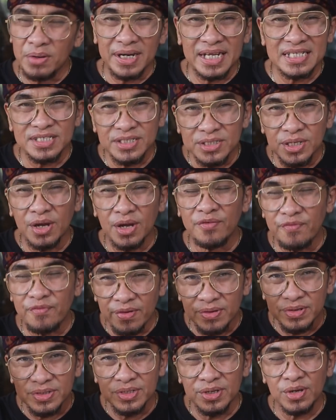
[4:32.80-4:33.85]
let's talk
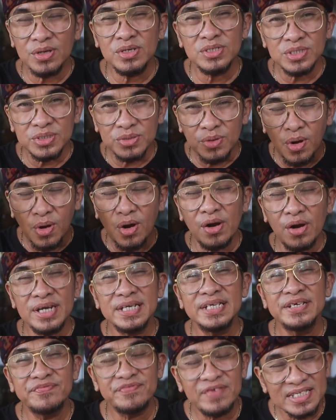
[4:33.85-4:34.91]
for those who
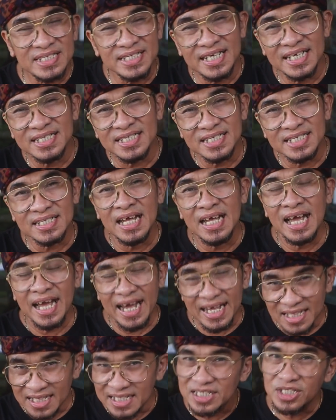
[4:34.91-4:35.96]
already vaccinated
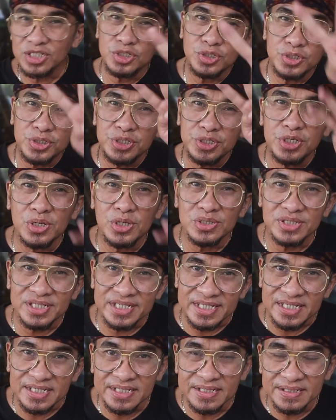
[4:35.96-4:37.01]
at least 2
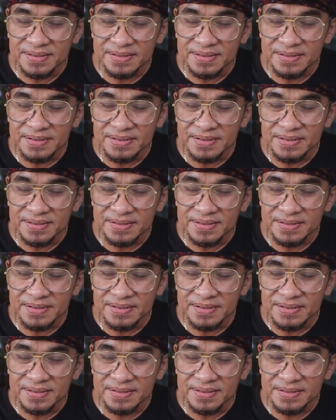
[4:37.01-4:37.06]
doses.